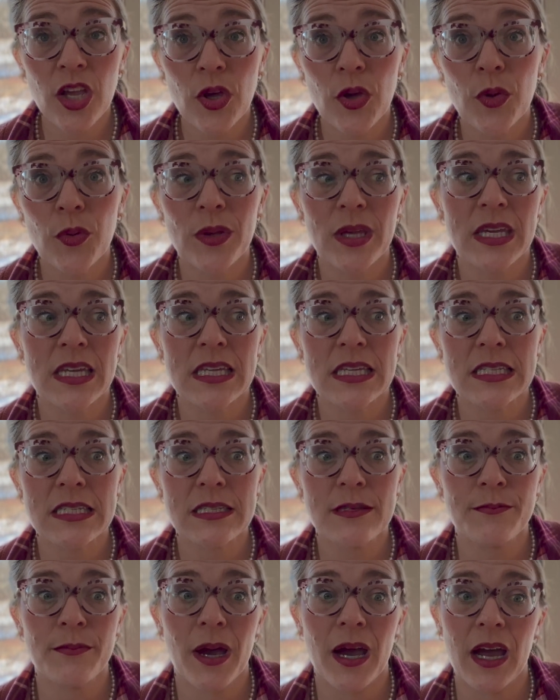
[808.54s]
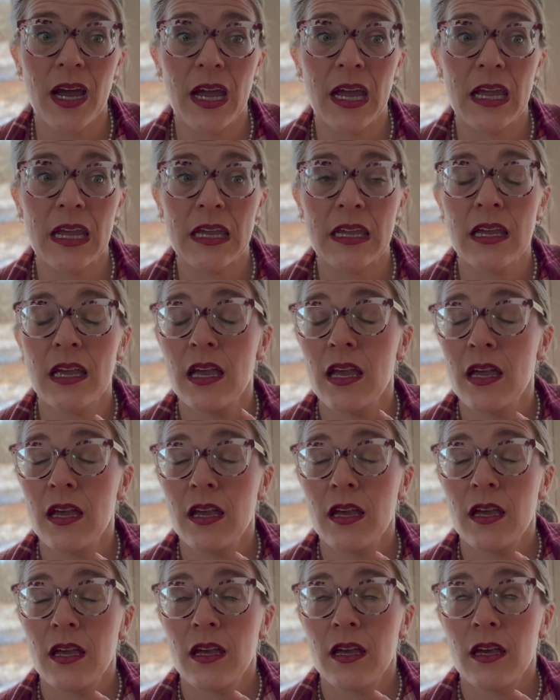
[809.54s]
who is my
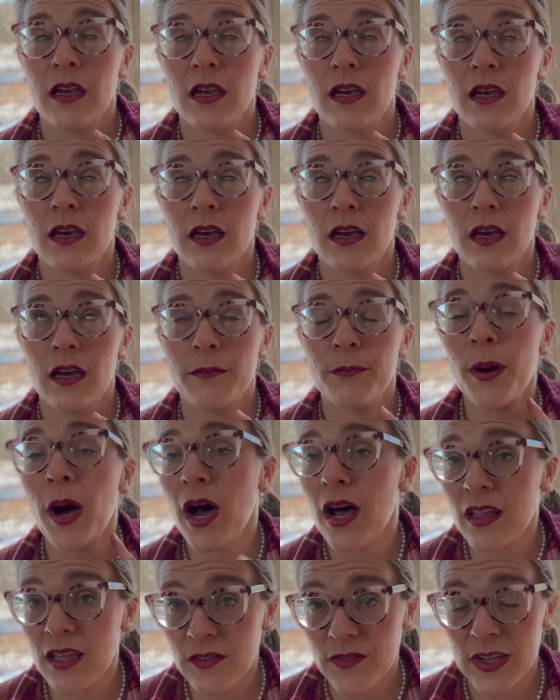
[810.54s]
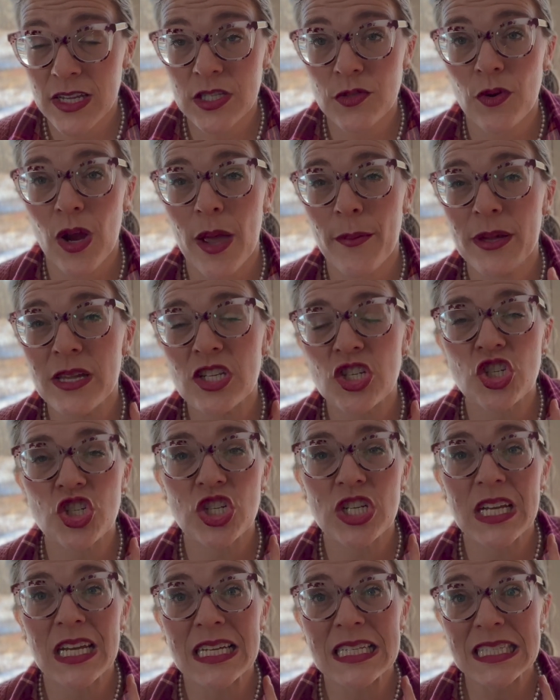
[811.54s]
a polyface rabbit.
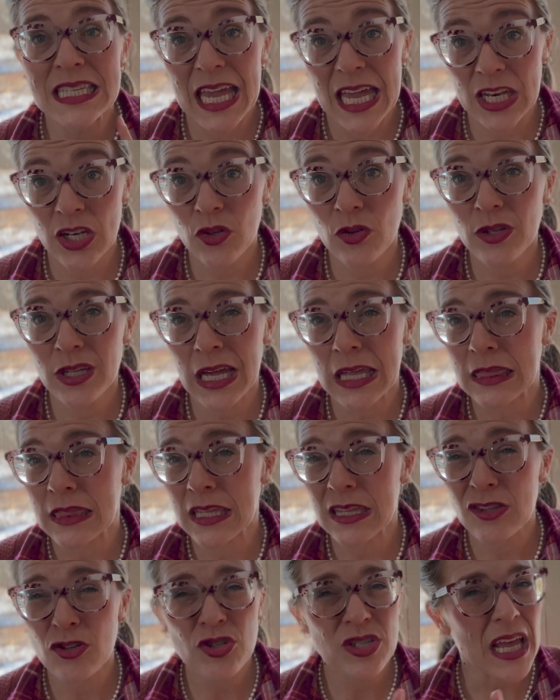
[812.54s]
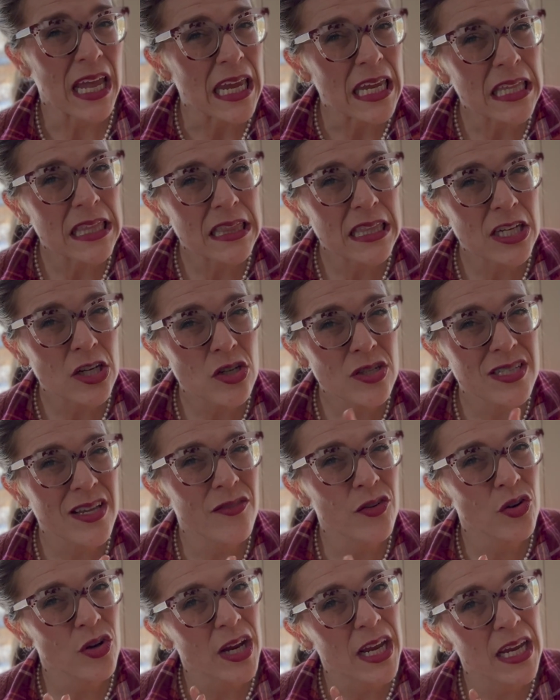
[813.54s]
She has kindled. I think there's eight in there,
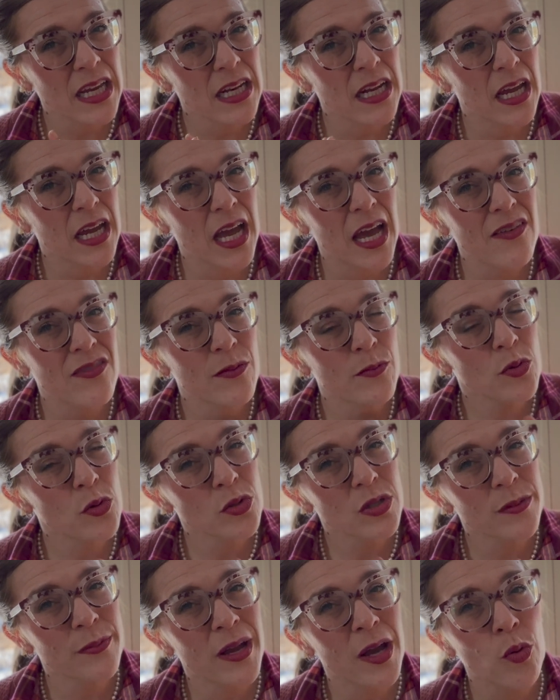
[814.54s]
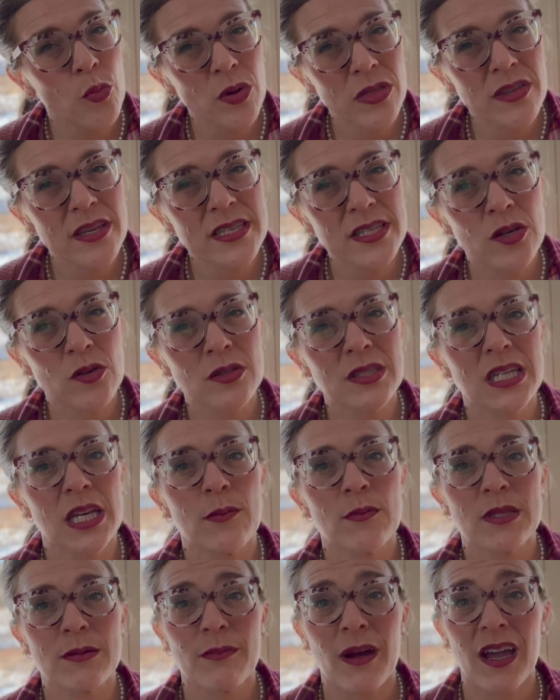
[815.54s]
seven or eight. I haven't pulled them out with these cold
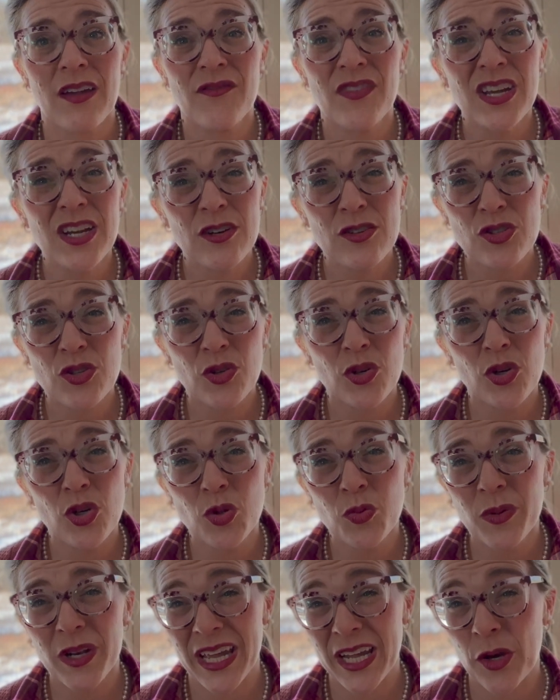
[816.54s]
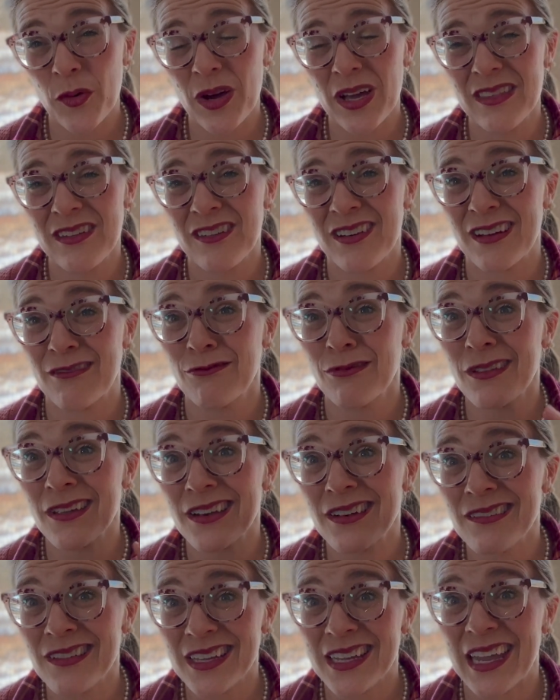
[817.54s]
temps. My fingers are cold when I go out there. I really
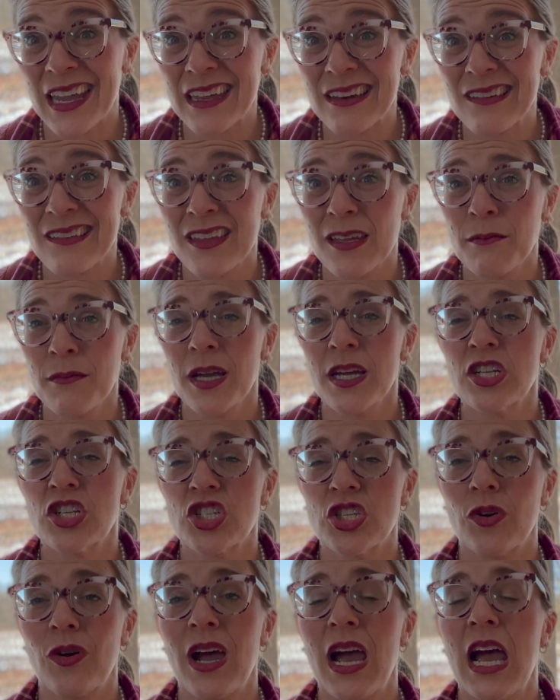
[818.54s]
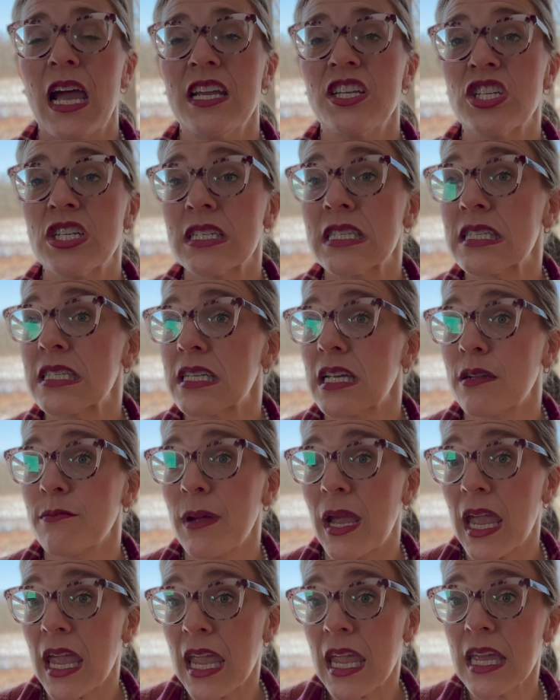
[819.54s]
don't like handling much, so I just stick
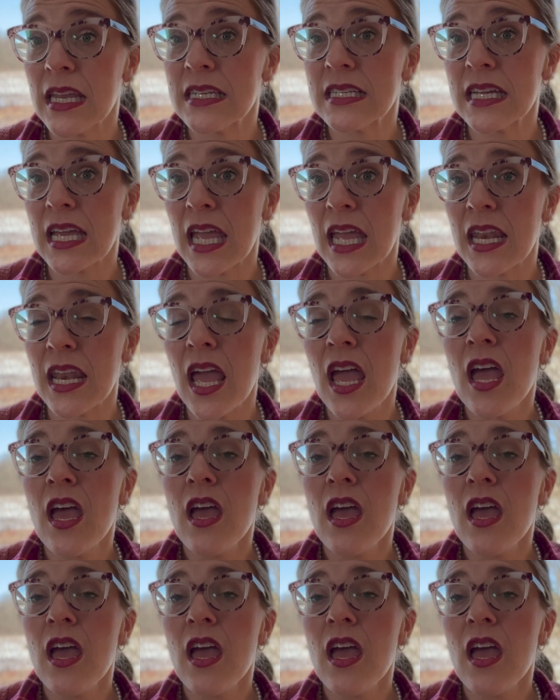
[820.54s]
my hand in,